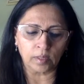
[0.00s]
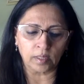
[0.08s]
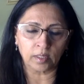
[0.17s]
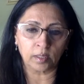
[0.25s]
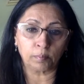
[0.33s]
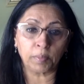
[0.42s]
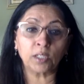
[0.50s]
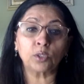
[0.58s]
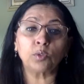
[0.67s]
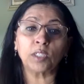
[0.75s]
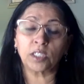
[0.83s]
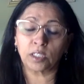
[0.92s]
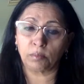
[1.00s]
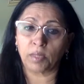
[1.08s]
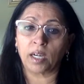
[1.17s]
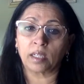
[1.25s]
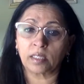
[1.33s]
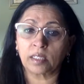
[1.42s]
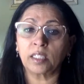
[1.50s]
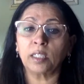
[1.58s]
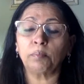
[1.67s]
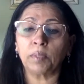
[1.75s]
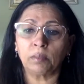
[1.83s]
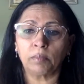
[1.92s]
the punctuation marks,
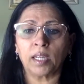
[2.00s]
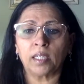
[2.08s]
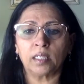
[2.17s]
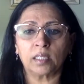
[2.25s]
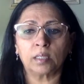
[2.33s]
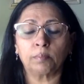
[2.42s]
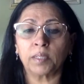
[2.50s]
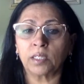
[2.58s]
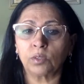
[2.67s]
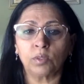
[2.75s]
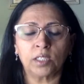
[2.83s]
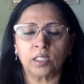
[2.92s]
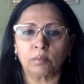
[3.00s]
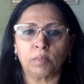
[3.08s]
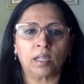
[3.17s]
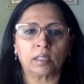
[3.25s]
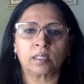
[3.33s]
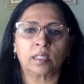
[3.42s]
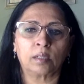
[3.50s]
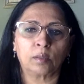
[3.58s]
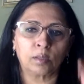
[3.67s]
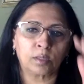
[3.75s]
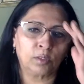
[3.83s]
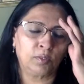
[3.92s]
keep in mind, the punctuation marks are
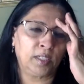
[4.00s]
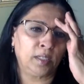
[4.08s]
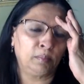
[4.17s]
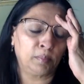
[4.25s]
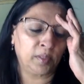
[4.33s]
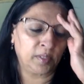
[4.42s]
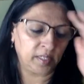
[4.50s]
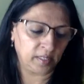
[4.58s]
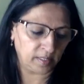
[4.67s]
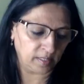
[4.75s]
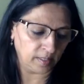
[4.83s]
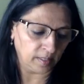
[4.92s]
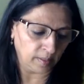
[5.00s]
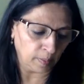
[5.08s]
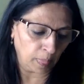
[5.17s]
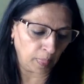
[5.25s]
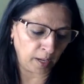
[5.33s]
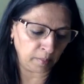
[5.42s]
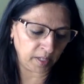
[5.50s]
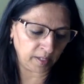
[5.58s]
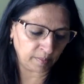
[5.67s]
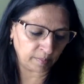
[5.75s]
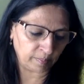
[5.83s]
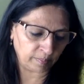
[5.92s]
also very important. I
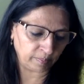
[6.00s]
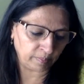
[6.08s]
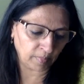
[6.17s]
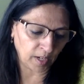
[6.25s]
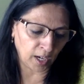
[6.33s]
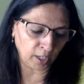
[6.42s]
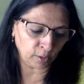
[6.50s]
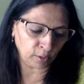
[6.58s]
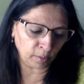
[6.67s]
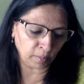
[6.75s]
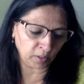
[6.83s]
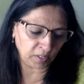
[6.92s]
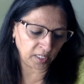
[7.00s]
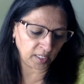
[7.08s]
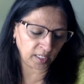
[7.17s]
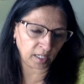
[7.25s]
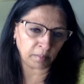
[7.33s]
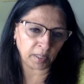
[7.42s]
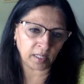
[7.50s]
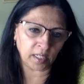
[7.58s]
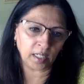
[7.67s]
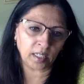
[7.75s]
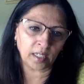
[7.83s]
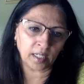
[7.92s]
mean, I don't know about India, but
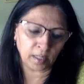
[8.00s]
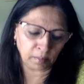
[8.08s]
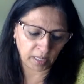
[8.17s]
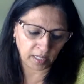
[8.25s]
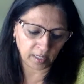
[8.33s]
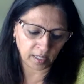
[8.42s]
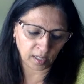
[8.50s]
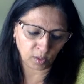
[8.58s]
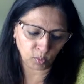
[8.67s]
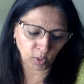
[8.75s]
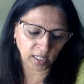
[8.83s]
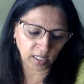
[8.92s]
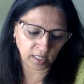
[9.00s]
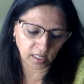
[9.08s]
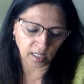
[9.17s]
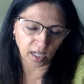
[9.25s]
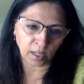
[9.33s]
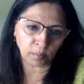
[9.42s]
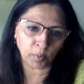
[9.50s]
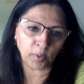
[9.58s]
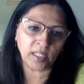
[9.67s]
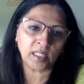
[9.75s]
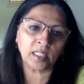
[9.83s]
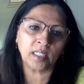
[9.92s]
here in America, we start
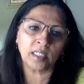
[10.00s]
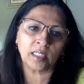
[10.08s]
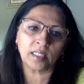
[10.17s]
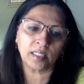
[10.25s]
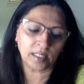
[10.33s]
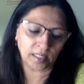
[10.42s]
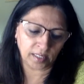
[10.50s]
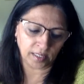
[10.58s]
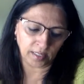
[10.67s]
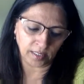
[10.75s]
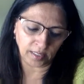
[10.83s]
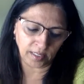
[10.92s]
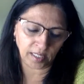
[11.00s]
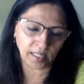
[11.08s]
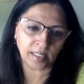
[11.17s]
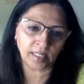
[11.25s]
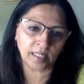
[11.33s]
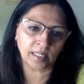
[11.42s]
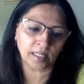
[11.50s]
pointing these